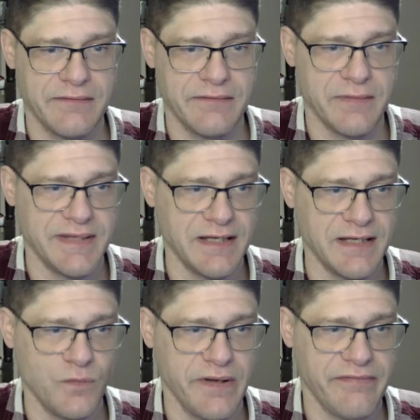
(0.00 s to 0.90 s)
to
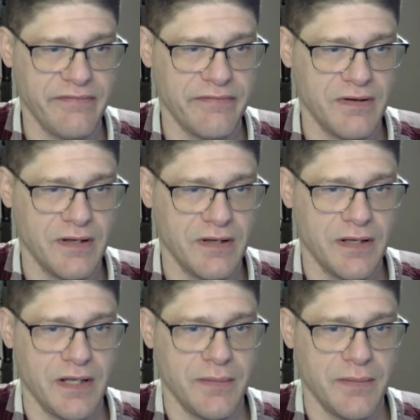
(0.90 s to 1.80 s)
begin with,
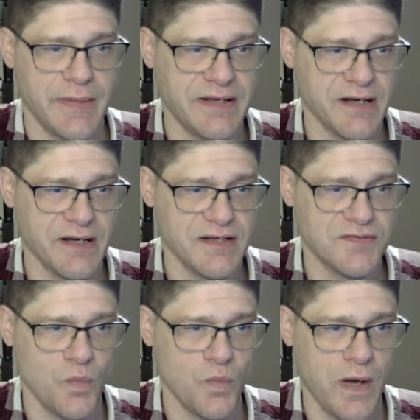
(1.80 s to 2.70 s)
because
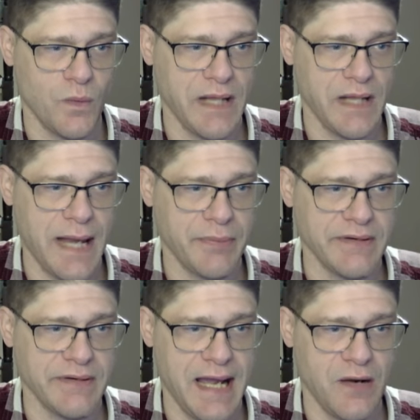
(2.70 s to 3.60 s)
what will happen
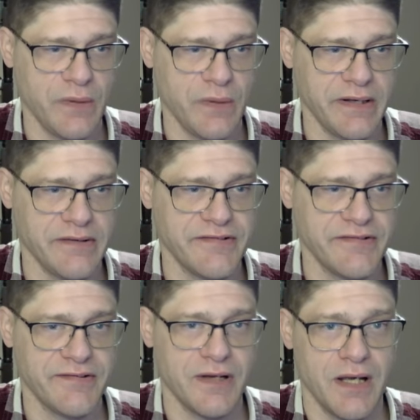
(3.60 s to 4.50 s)
now
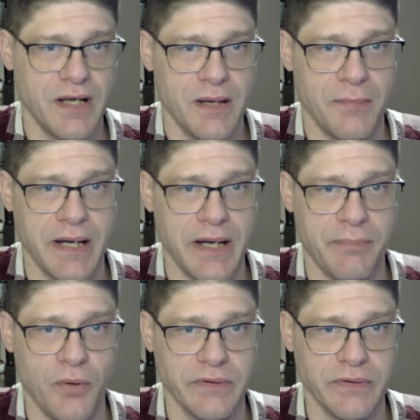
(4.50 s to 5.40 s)
is my
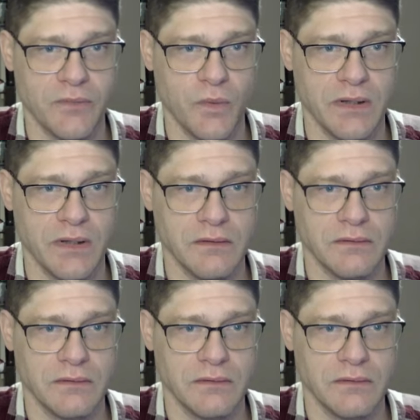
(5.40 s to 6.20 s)
opponent will